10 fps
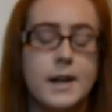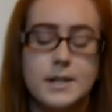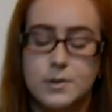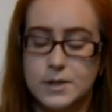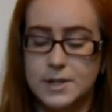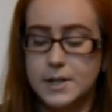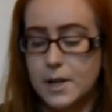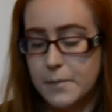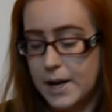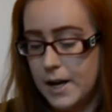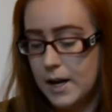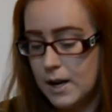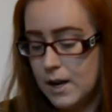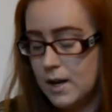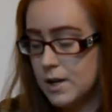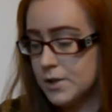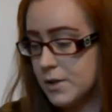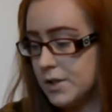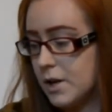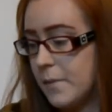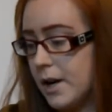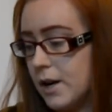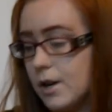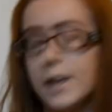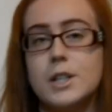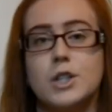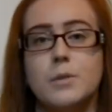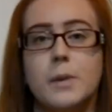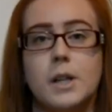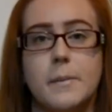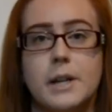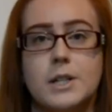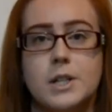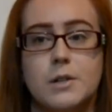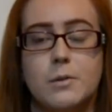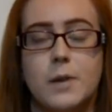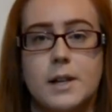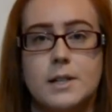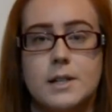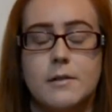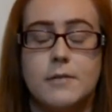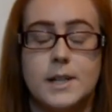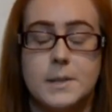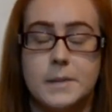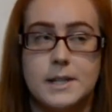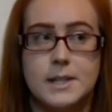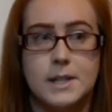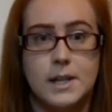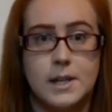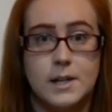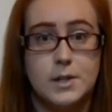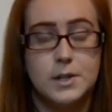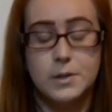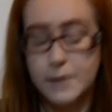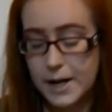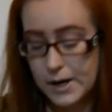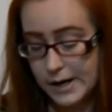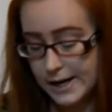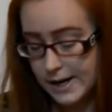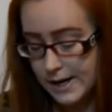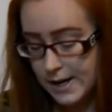at any stores near me. Stores near me are like super limited to what fly sprays they do carry.